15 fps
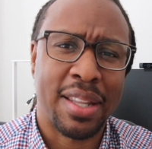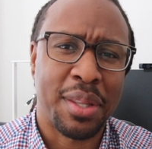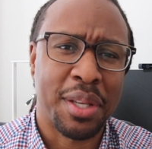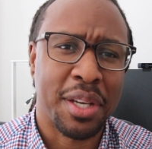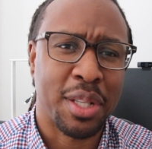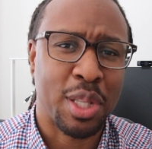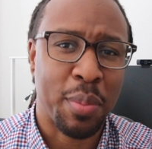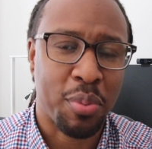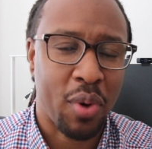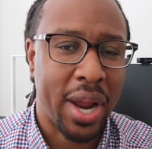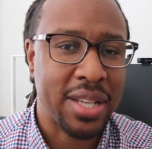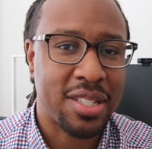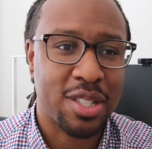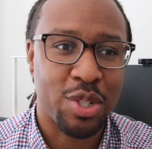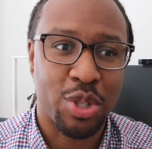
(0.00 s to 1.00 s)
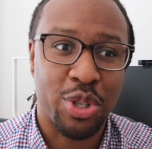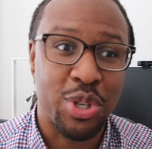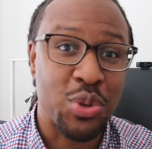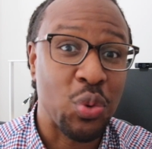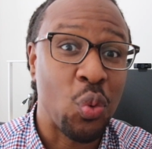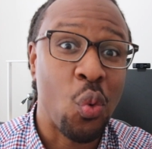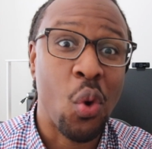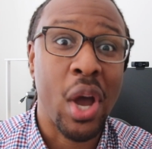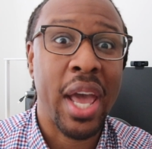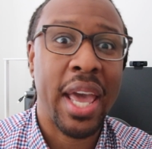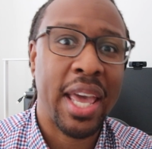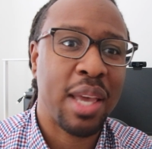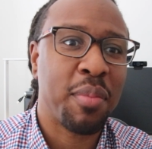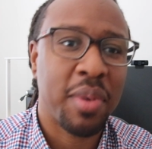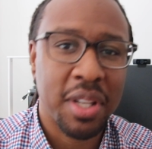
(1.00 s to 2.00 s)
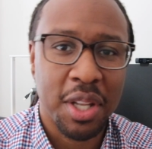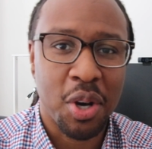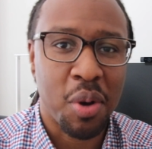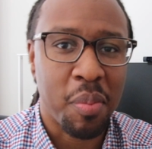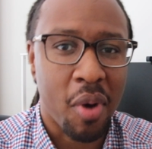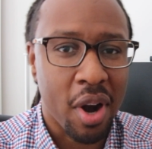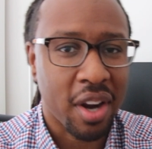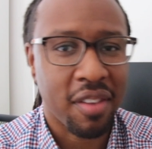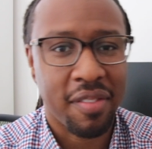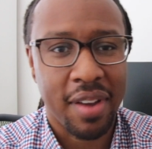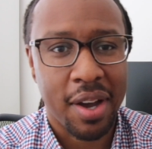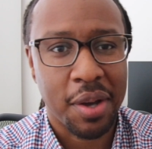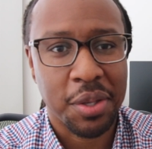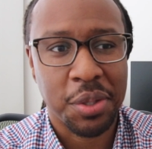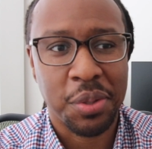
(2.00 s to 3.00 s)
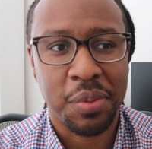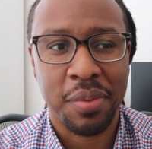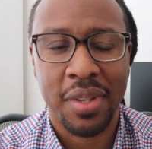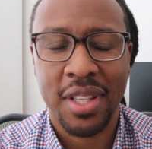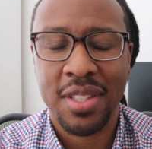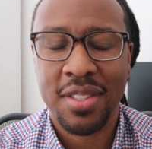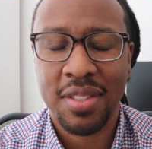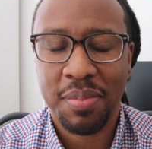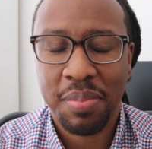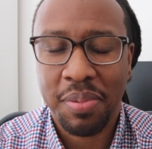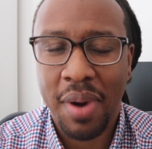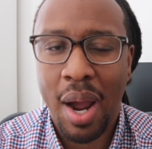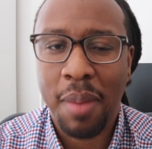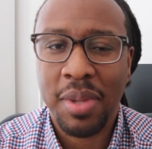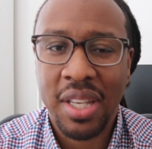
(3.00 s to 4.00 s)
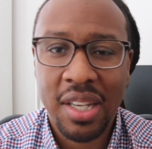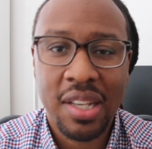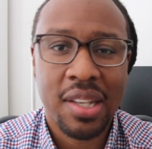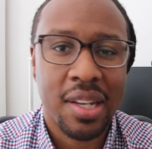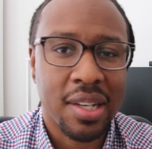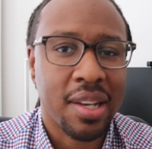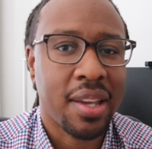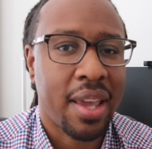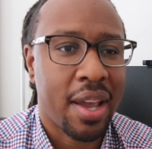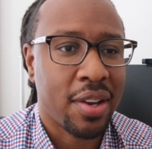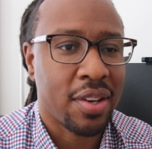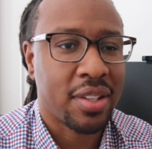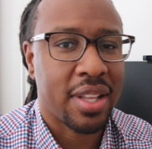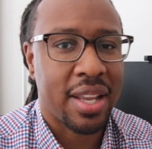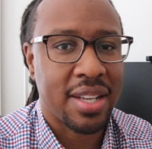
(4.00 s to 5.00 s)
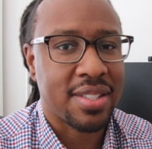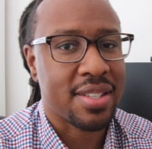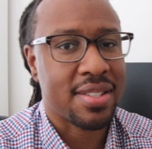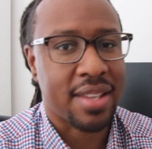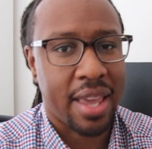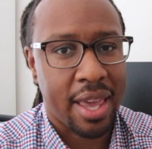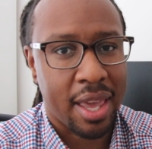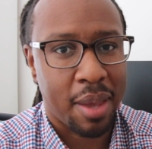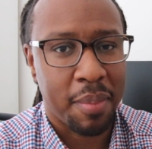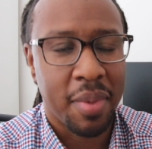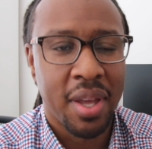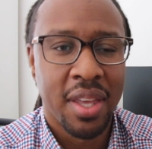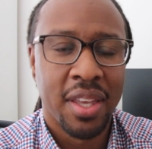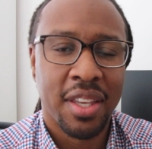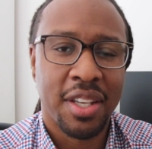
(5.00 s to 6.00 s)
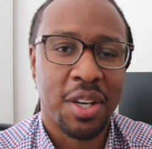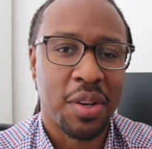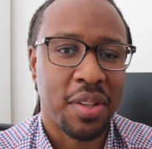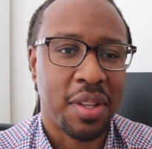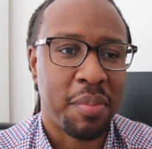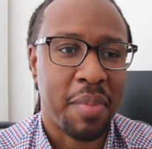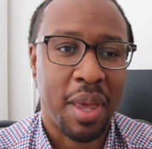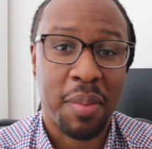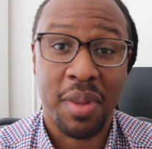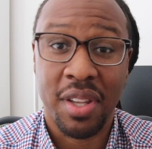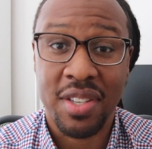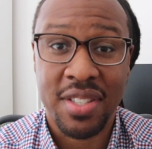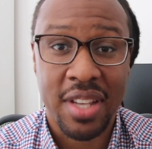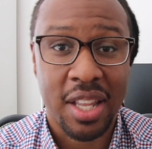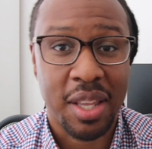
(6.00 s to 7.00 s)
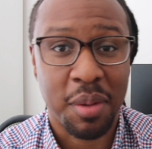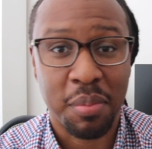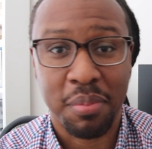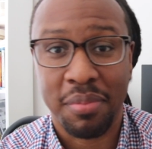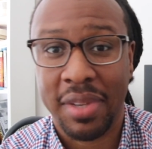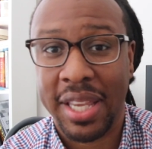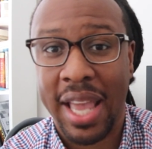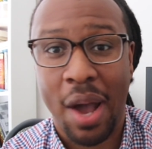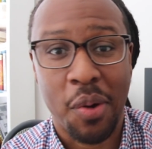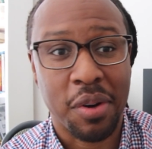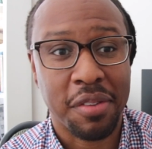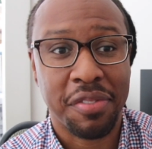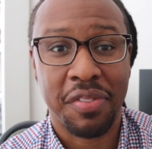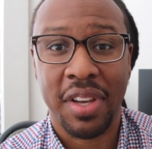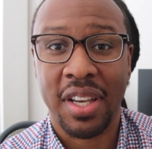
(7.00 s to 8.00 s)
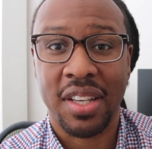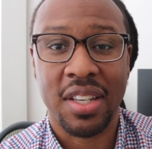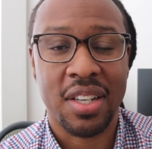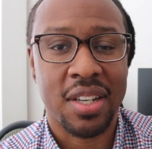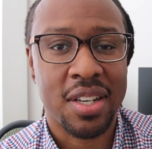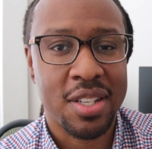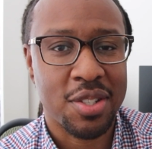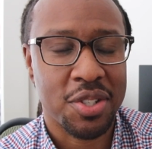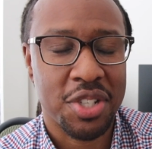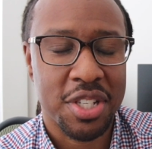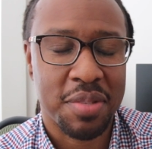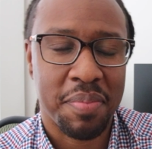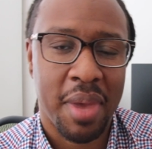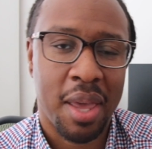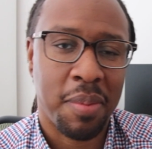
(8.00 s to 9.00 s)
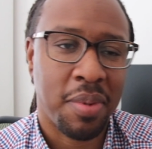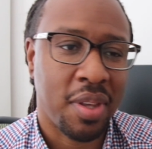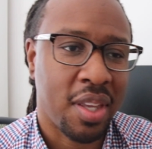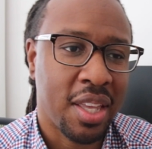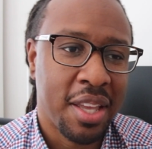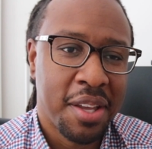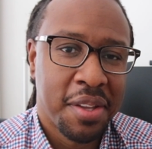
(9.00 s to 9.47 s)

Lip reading: the prices are just way below market value, it's probably a good indicator that it's a scam. That maybe they're selling counterfeit goods, or just maybe